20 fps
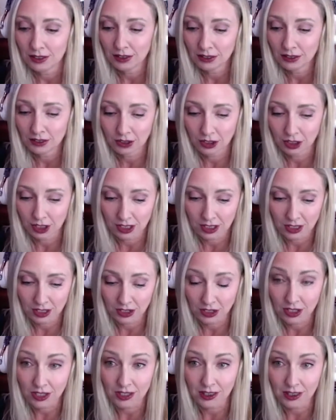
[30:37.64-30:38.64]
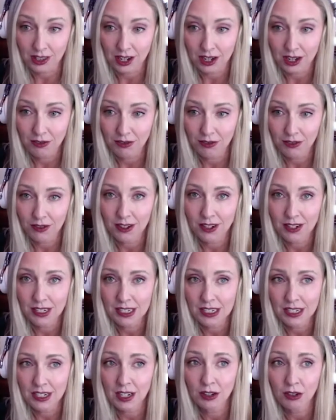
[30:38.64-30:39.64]
Just life in
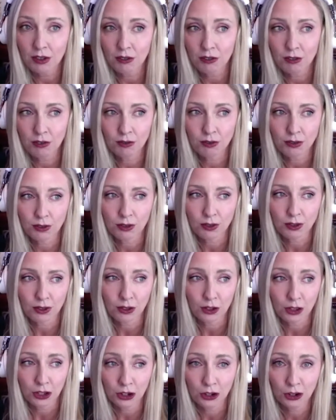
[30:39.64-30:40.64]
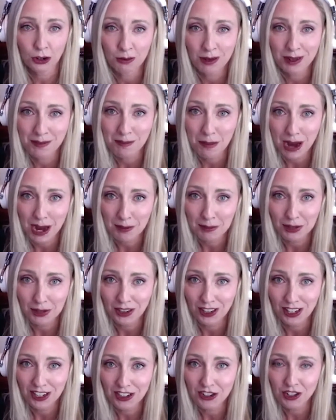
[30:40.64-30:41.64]
itself for the human
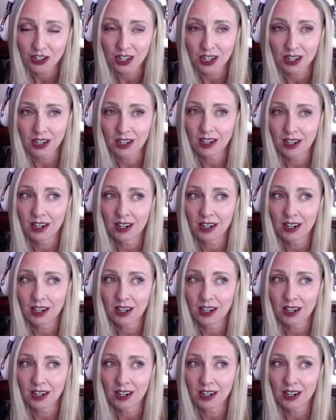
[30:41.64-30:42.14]
population.